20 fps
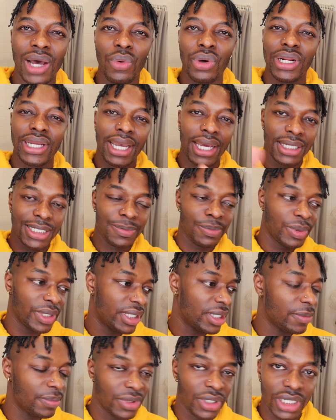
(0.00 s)
want to kind of
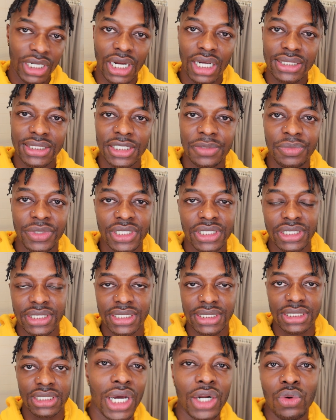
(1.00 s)
split up the content
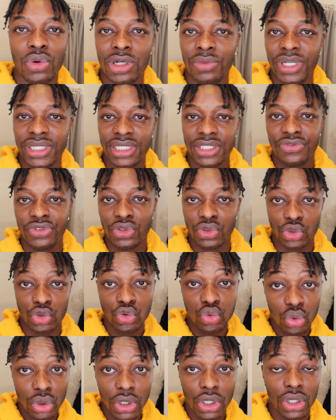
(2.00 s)
because I don't want to make these videos
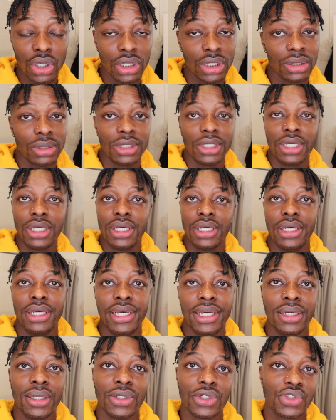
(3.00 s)
too long.
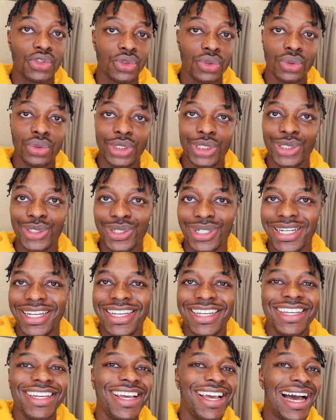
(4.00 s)
And also, I
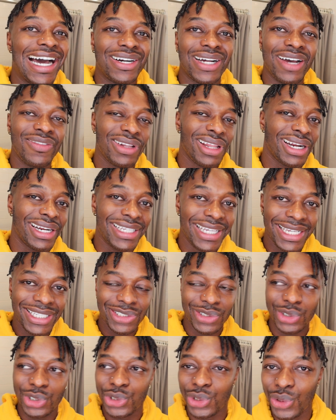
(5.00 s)
don't have a lot of gains
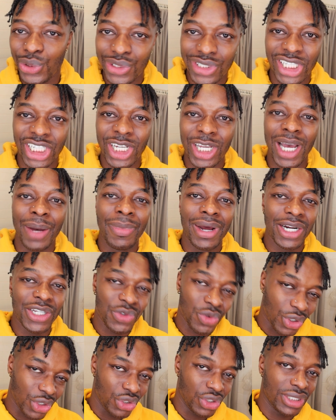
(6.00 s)
to show you, so I might
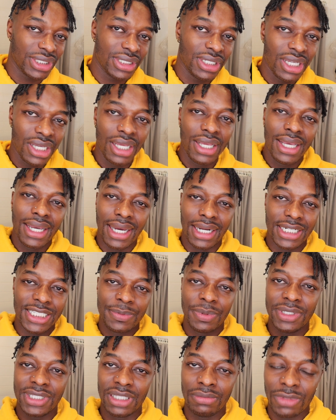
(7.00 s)
as well just kind of
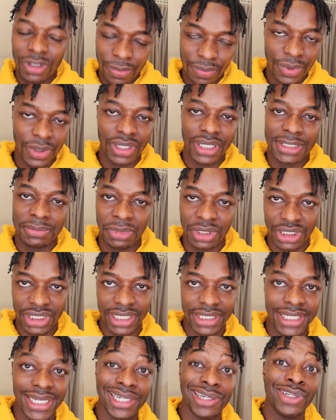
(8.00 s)
split them up as much as
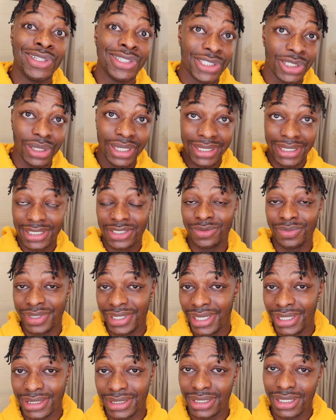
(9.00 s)
I can until I get some
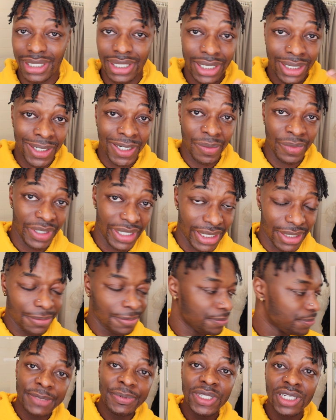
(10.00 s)
gains coming in.
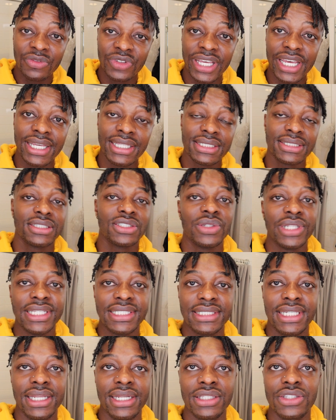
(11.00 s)
Speaking of gains, so
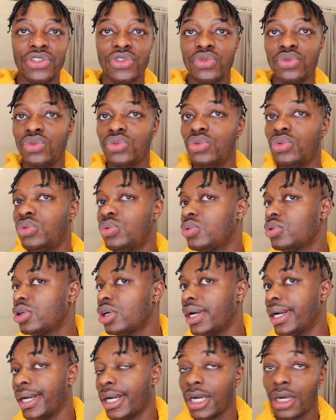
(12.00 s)
let's get into,
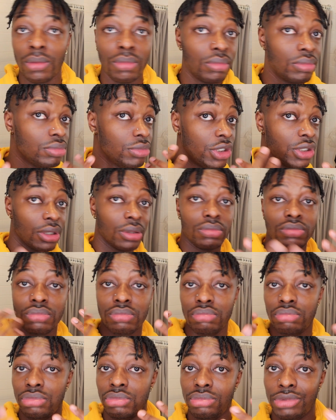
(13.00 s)

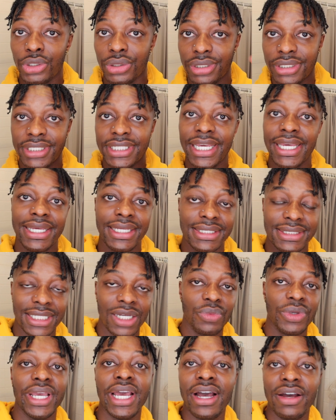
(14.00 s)
the gains
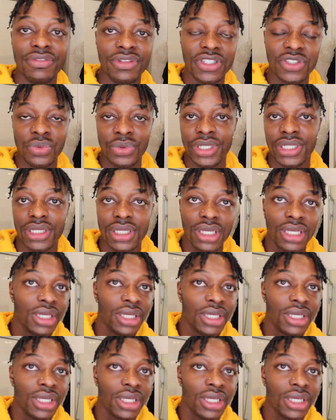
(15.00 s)
that we have this week.